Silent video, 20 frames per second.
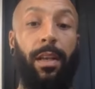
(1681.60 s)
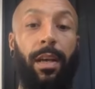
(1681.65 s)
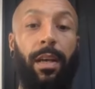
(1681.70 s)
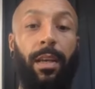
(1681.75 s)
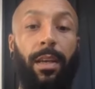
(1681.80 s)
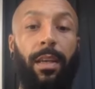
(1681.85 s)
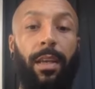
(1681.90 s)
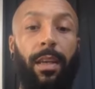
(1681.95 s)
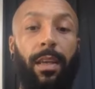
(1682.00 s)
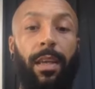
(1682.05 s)
like,
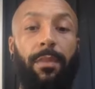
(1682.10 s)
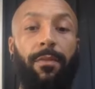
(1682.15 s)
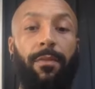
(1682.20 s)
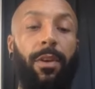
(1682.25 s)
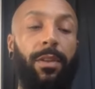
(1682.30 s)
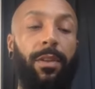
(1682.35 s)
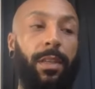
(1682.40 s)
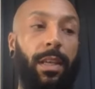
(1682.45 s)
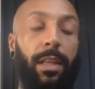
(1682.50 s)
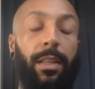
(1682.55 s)
even though
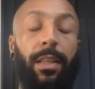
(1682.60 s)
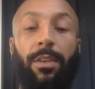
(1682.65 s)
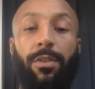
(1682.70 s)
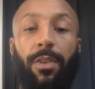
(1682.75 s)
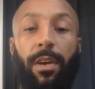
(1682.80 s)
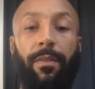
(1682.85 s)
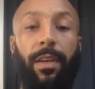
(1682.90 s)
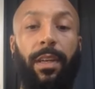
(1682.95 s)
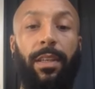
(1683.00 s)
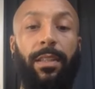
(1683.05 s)
he's a kid, they
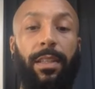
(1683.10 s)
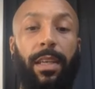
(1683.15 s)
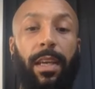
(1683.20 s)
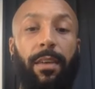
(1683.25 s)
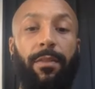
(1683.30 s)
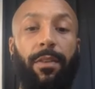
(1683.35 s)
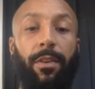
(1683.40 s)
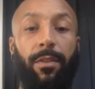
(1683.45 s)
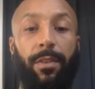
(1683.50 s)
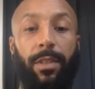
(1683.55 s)
travel in
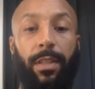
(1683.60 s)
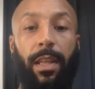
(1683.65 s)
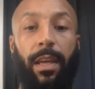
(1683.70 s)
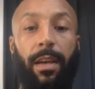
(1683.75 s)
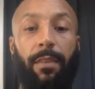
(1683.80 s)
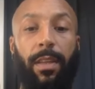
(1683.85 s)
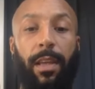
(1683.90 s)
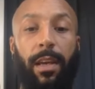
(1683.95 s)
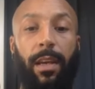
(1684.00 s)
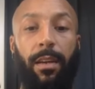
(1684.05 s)
together and obviously they
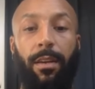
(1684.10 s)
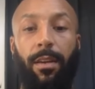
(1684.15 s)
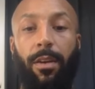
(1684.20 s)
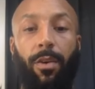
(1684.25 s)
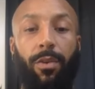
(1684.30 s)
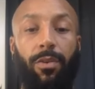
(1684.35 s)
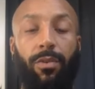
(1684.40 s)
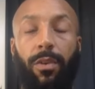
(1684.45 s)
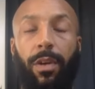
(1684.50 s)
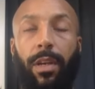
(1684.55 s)
have that
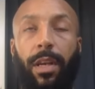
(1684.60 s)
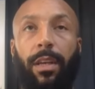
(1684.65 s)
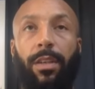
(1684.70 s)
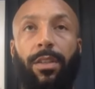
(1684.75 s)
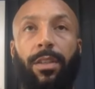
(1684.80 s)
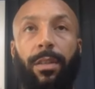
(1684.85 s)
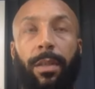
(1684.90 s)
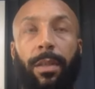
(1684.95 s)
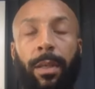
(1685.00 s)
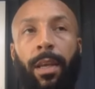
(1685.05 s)
cultural
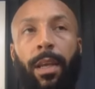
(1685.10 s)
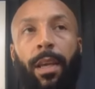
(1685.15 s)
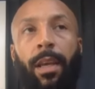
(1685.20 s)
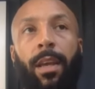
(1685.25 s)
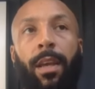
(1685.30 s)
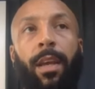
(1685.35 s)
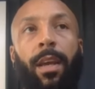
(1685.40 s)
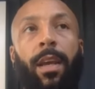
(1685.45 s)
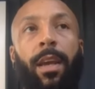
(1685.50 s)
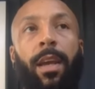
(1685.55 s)
connection.
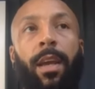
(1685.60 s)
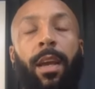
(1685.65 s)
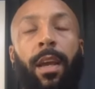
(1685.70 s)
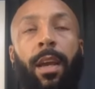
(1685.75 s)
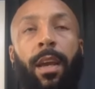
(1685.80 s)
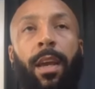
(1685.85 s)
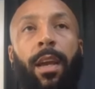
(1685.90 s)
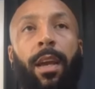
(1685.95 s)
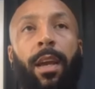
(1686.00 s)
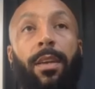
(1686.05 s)

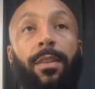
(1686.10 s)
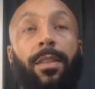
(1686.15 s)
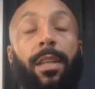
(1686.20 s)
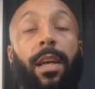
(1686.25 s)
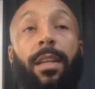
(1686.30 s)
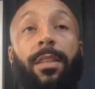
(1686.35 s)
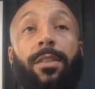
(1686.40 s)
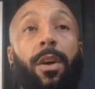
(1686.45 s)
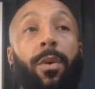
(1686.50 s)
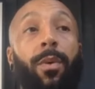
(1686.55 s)
I was
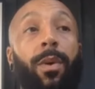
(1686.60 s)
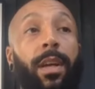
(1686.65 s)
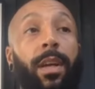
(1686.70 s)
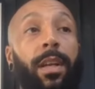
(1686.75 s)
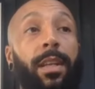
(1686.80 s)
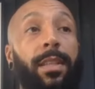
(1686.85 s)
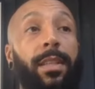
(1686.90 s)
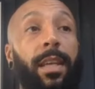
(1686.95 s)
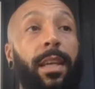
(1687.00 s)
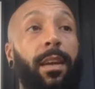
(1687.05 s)
like, is no one going
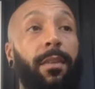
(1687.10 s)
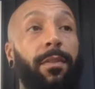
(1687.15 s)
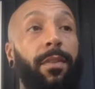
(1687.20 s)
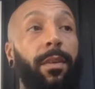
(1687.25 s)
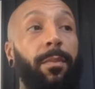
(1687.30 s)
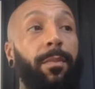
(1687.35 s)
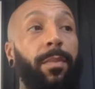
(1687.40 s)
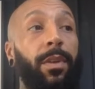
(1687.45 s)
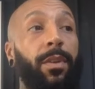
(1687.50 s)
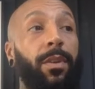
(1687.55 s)
to say
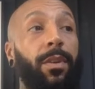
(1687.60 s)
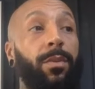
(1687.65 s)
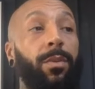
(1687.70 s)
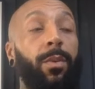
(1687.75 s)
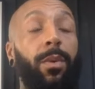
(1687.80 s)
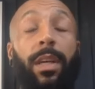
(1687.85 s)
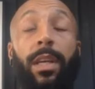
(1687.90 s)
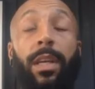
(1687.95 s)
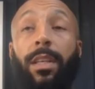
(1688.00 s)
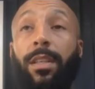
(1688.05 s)
nothing? Because
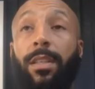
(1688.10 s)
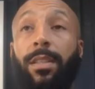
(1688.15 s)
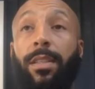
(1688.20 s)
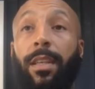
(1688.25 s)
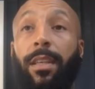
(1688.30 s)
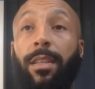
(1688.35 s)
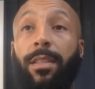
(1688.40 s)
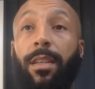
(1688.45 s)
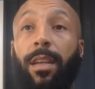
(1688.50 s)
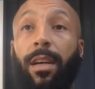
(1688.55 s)
what he just
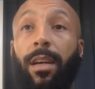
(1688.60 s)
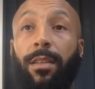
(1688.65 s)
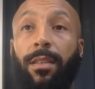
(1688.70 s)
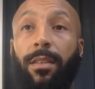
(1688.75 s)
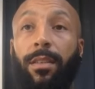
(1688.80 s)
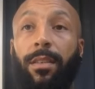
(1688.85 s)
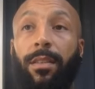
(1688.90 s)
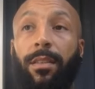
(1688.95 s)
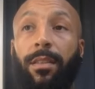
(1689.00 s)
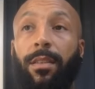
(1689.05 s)
said is
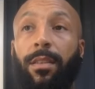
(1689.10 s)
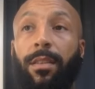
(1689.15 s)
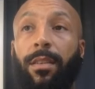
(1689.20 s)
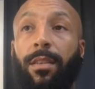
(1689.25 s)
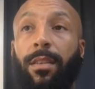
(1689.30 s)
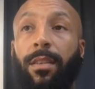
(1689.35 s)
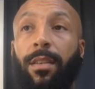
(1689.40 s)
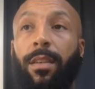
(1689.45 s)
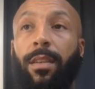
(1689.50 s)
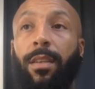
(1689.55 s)
nuts.
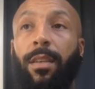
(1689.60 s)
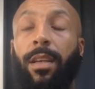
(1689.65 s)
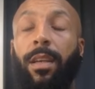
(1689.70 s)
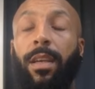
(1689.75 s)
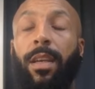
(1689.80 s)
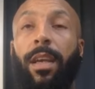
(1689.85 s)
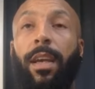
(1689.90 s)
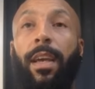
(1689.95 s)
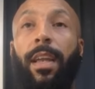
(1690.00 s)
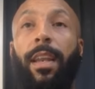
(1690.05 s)

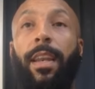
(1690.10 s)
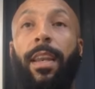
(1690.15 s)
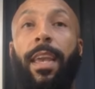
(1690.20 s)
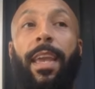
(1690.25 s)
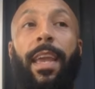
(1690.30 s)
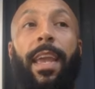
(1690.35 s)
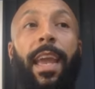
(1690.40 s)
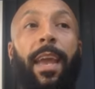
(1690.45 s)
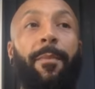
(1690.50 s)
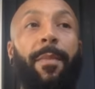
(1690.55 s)
And
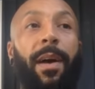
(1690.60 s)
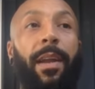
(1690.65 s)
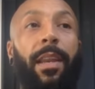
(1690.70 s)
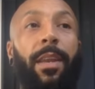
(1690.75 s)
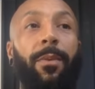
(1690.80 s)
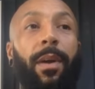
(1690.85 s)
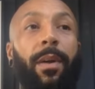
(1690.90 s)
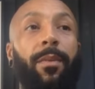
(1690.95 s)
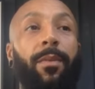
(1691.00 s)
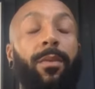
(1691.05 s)
he came out and
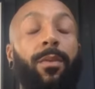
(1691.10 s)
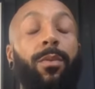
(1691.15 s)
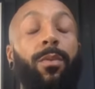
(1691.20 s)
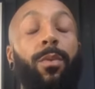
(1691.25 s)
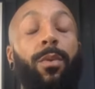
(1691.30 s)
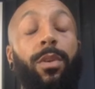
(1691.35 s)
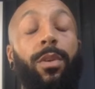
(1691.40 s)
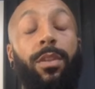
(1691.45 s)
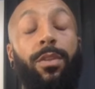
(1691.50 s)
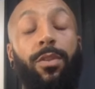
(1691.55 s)
he went,
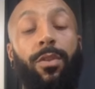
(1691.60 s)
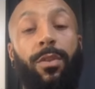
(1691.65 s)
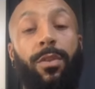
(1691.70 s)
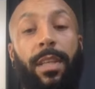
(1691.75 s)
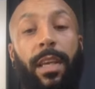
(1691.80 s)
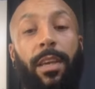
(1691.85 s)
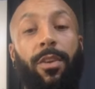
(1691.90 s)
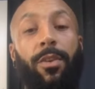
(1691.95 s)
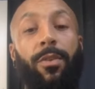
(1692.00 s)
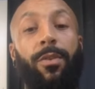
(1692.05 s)
what did you
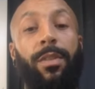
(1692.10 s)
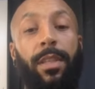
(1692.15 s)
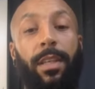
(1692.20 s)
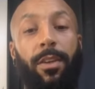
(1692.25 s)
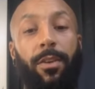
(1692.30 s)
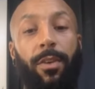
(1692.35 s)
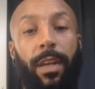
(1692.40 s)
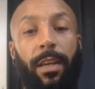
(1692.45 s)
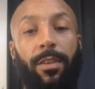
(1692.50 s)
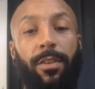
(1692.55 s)
say? You see
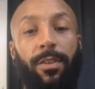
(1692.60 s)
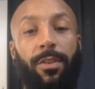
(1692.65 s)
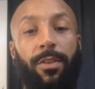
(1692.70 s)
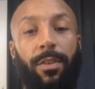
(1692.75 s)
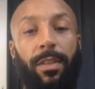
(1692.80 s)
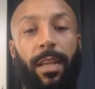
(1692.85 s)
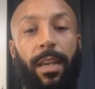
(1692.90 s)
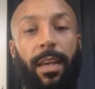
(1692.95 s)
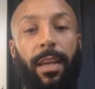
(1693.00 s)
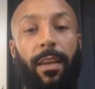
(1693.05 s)
you next
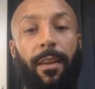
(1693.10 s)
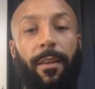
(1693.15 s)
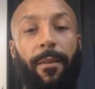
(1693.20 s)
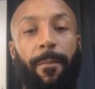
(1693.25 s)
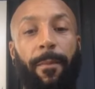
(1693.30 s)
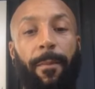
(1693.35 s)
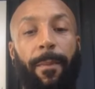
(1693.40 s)
Tuesday?